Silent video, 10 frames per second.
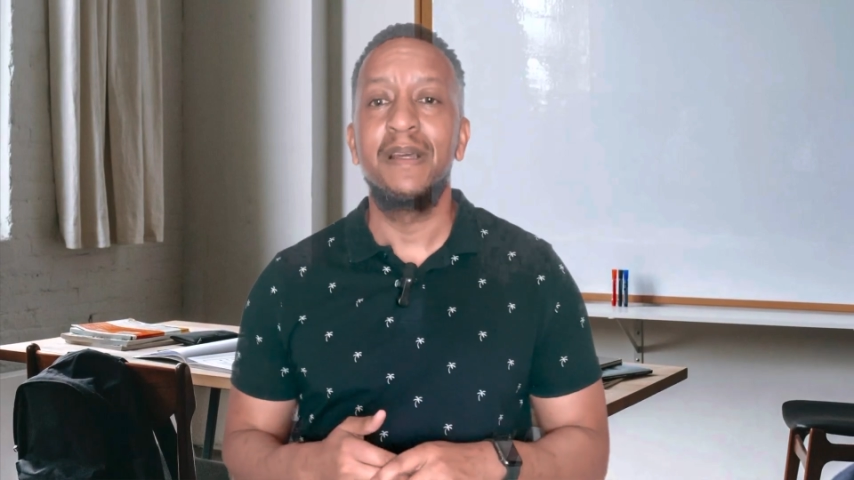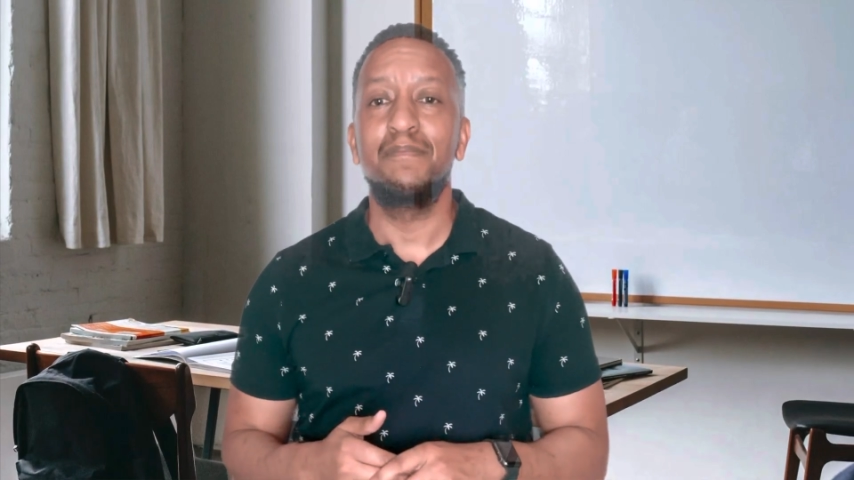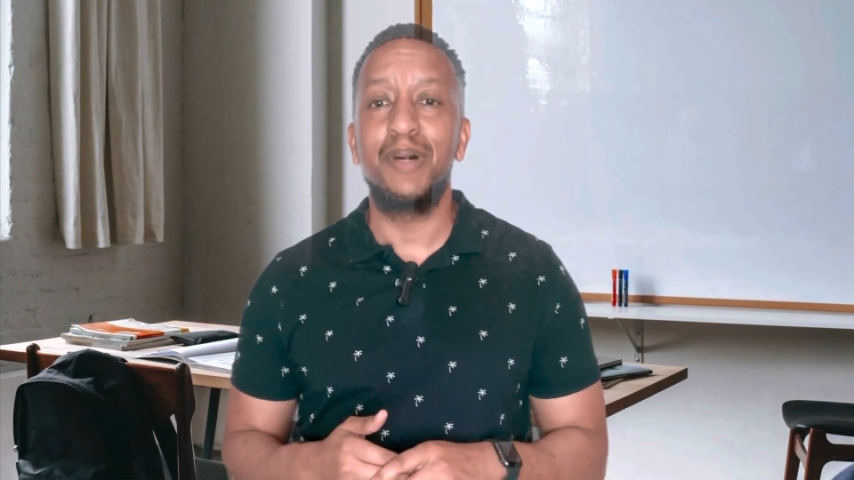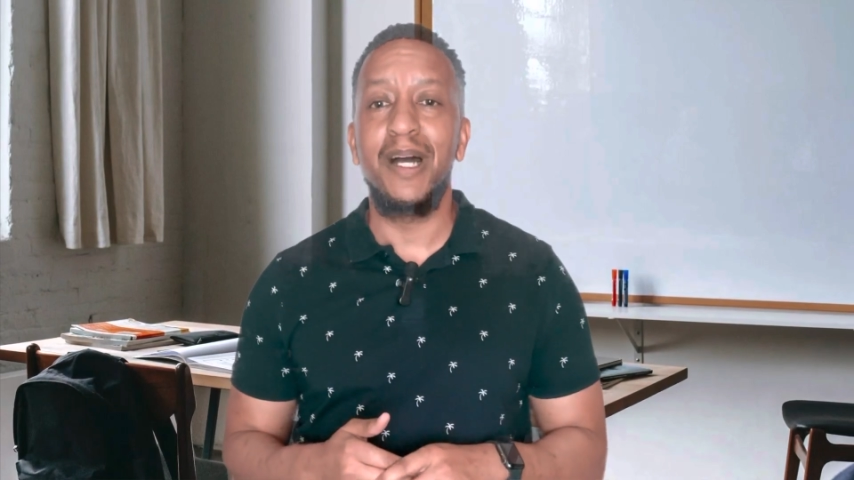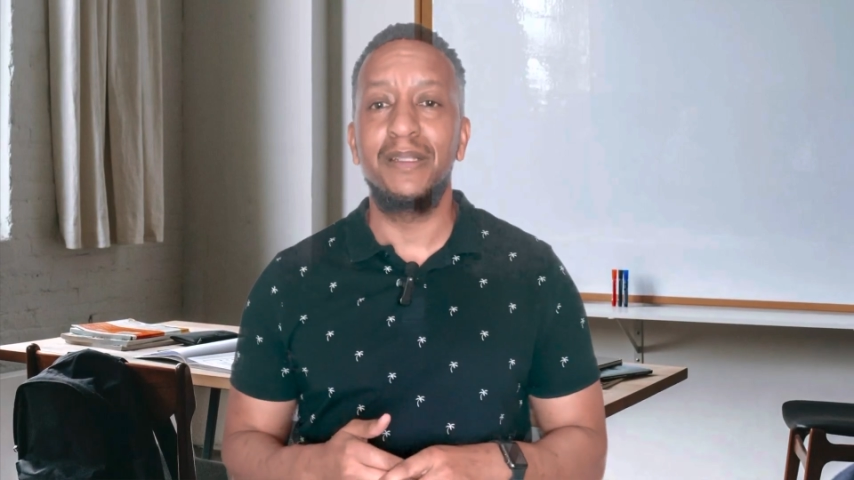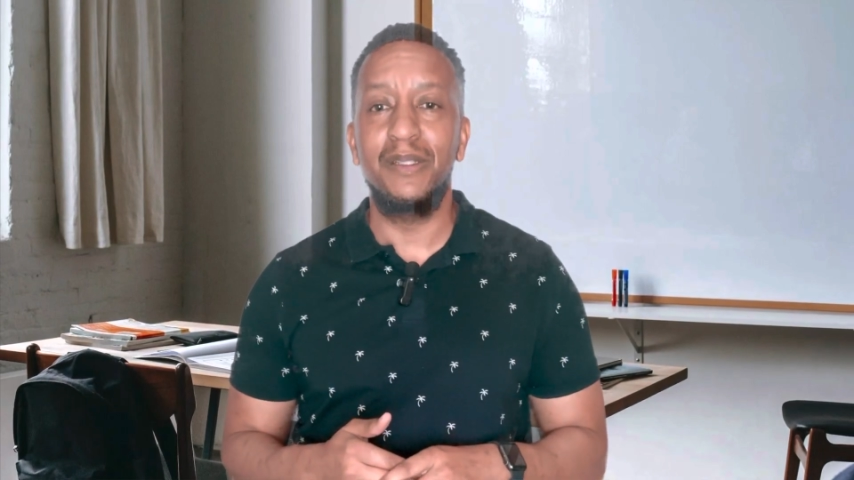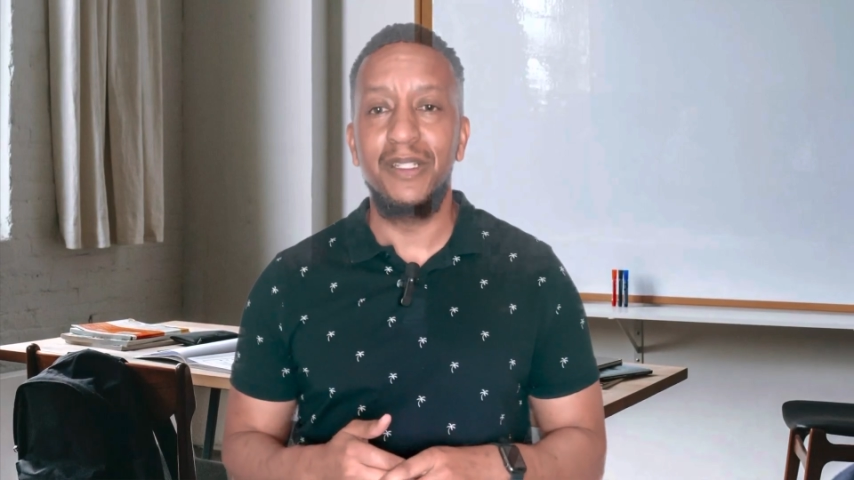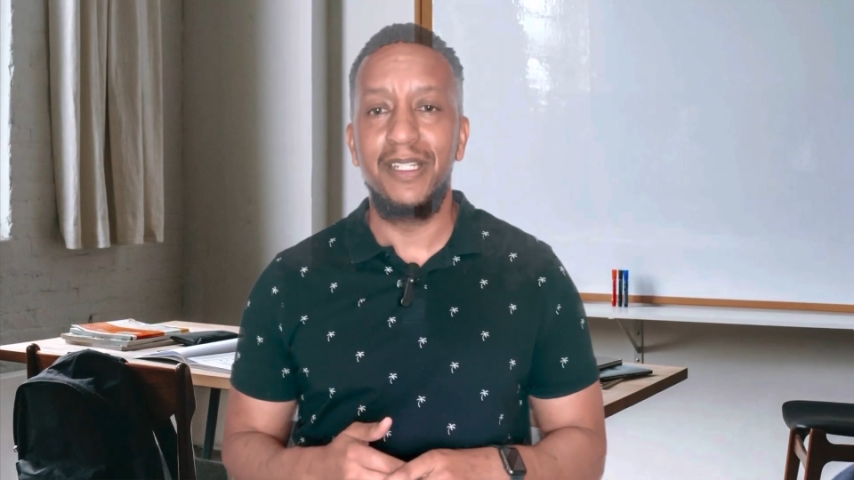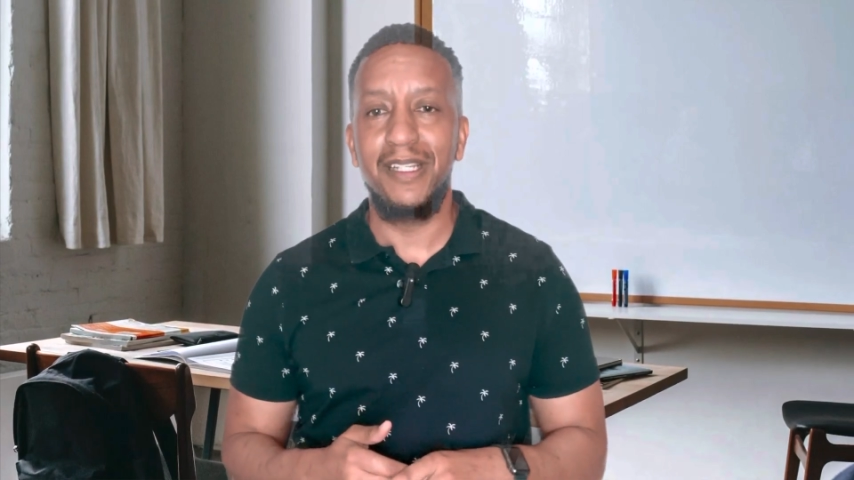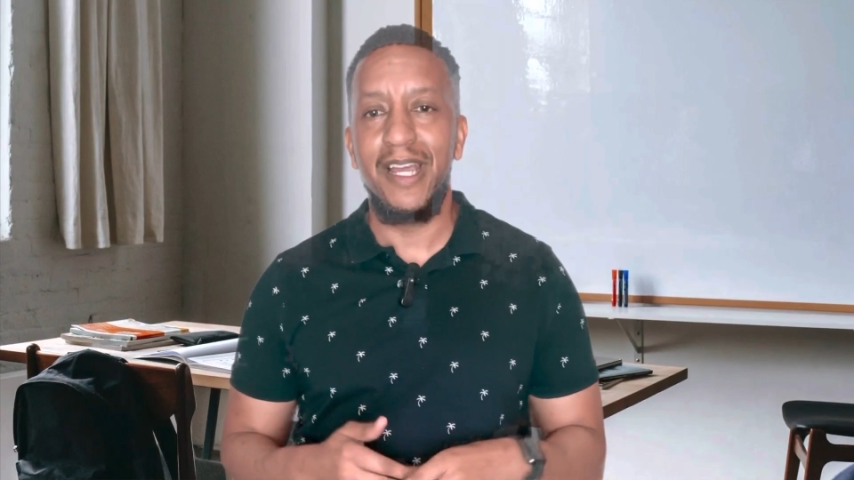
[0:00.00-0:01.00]
by
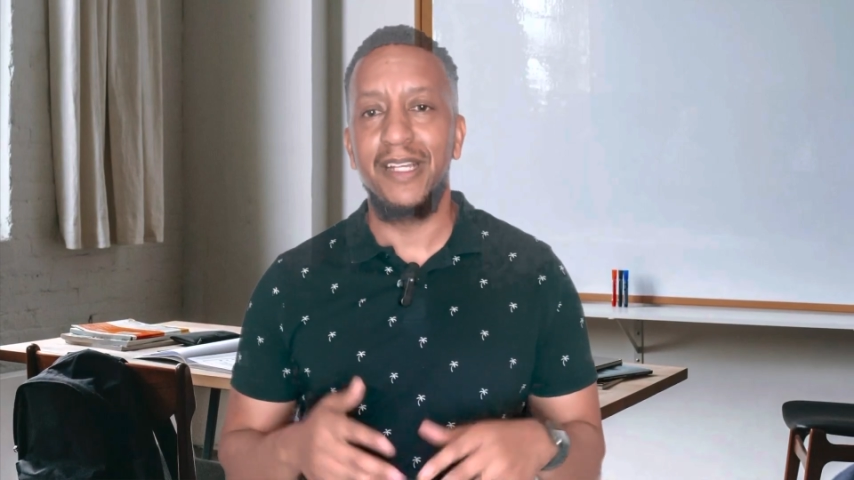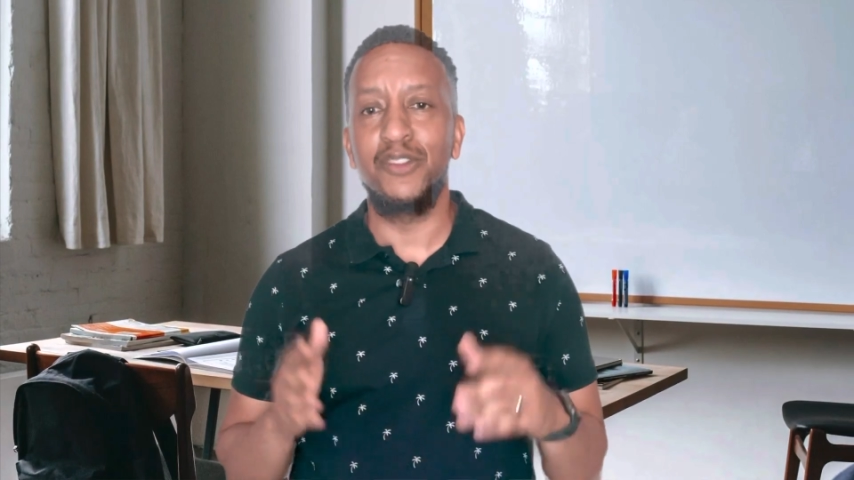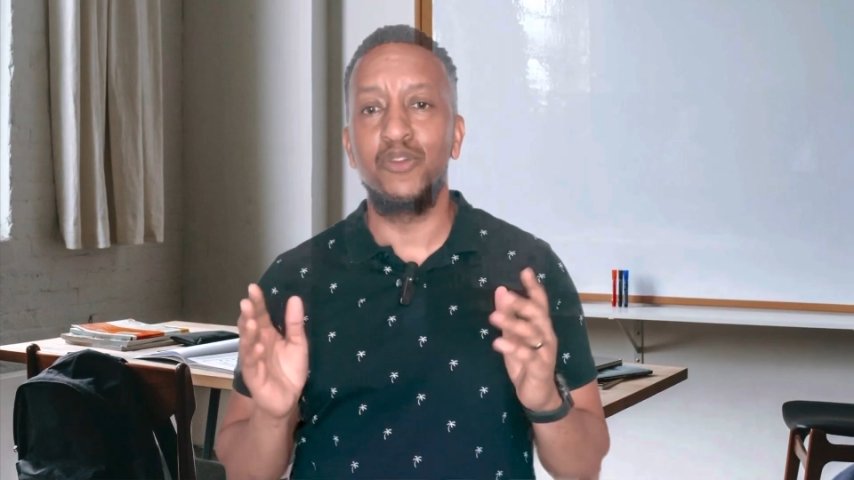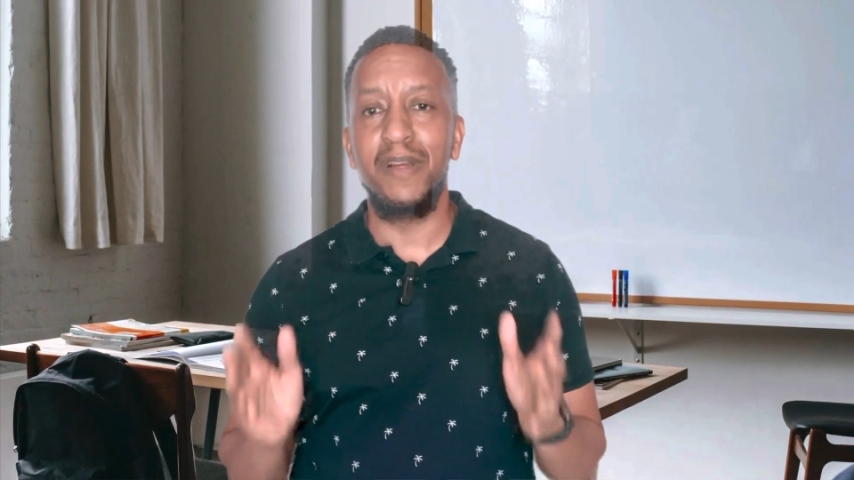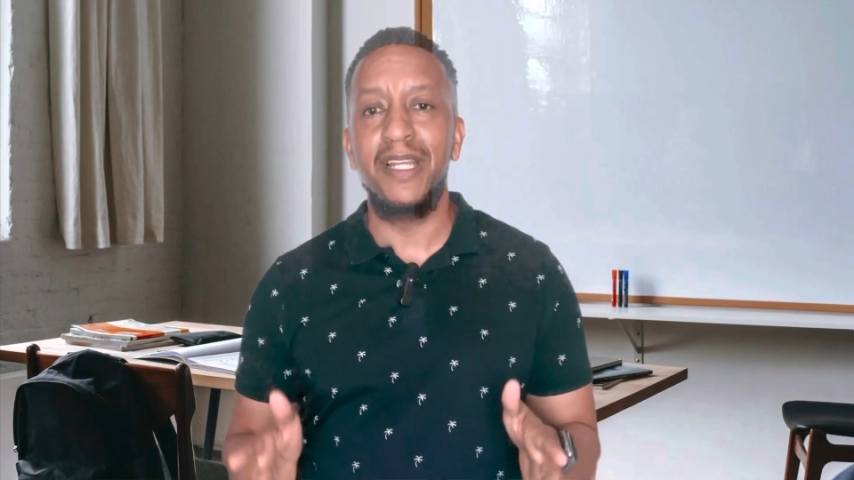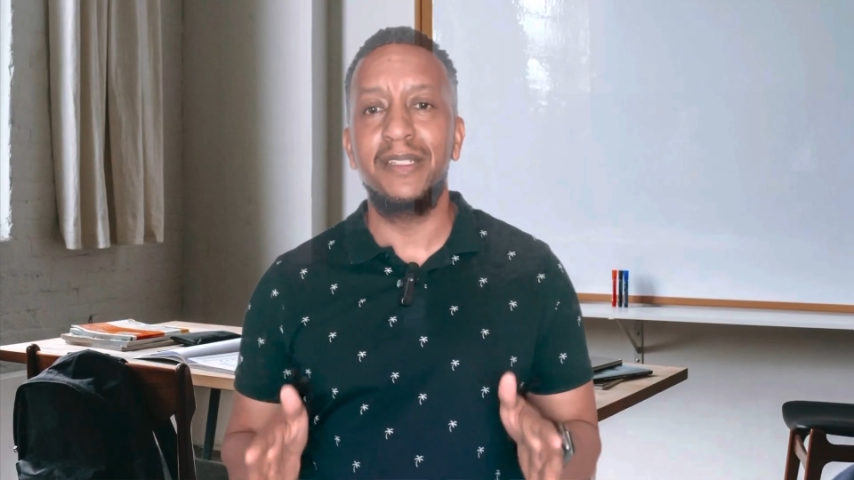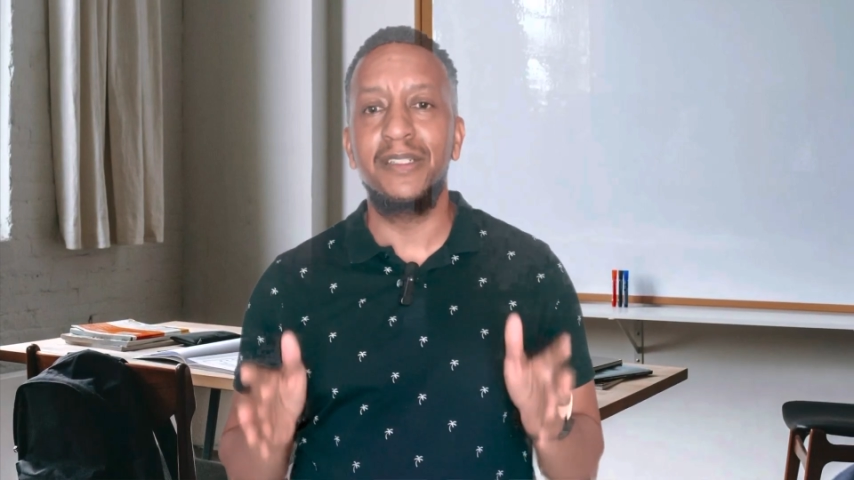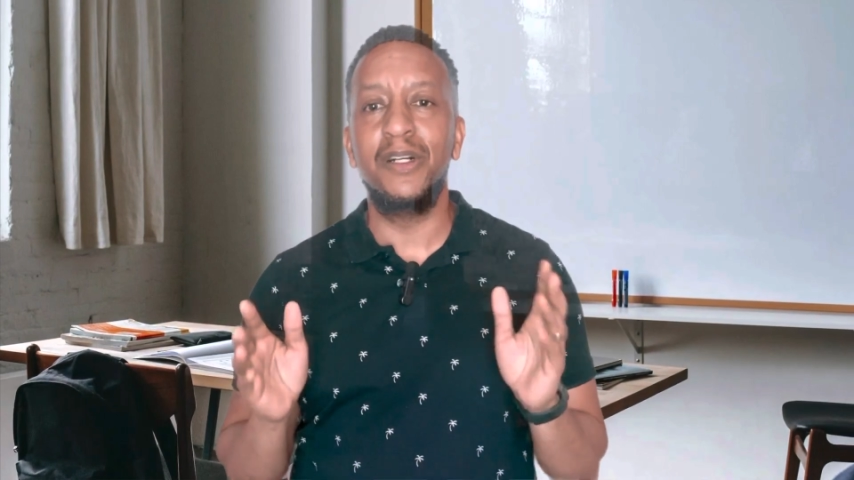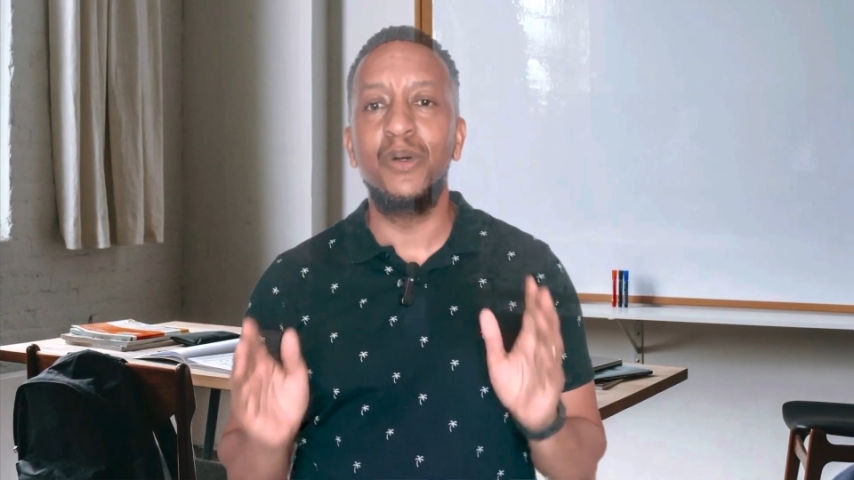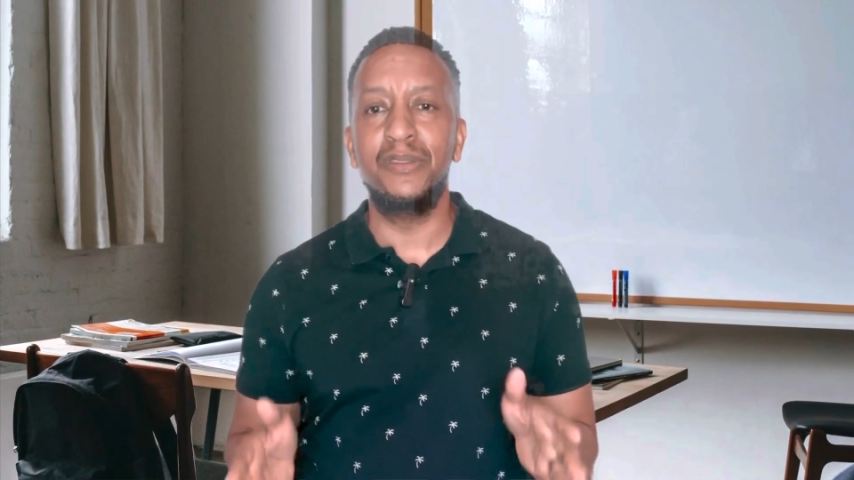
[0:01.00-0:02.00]
looking at great
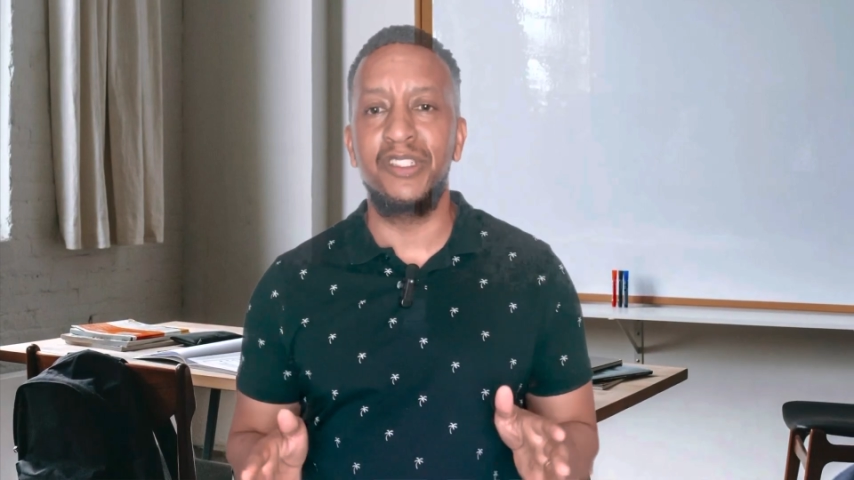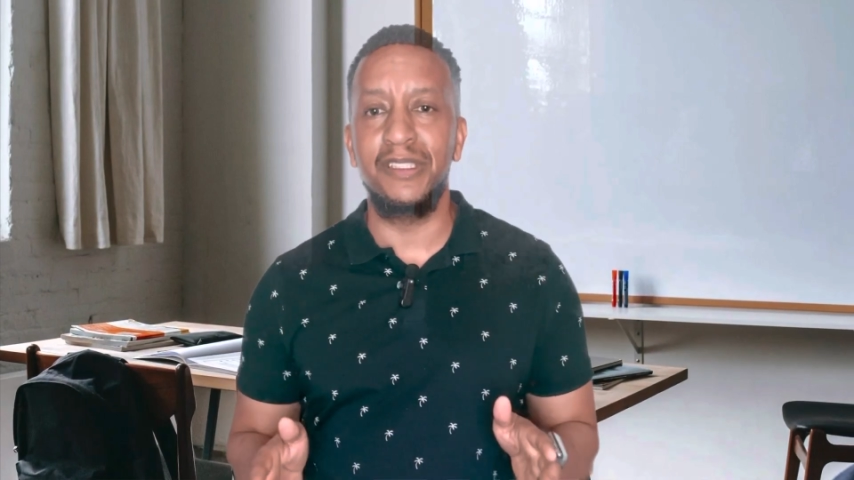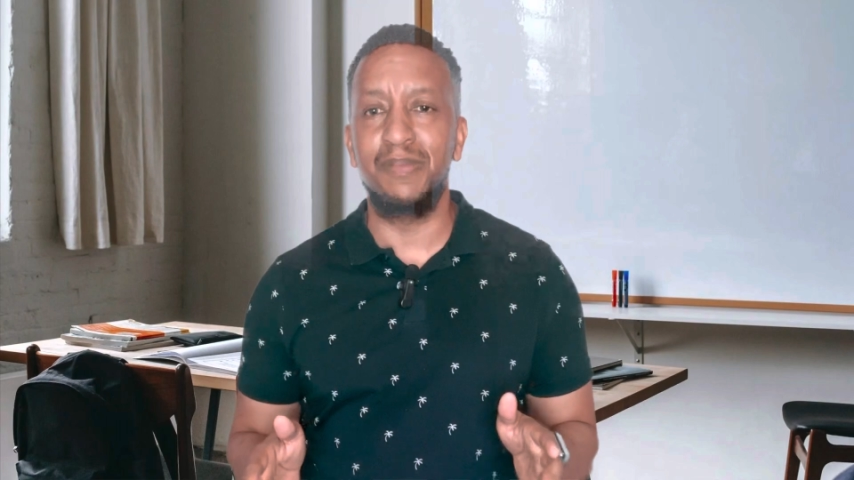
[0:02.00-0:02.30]
coaches,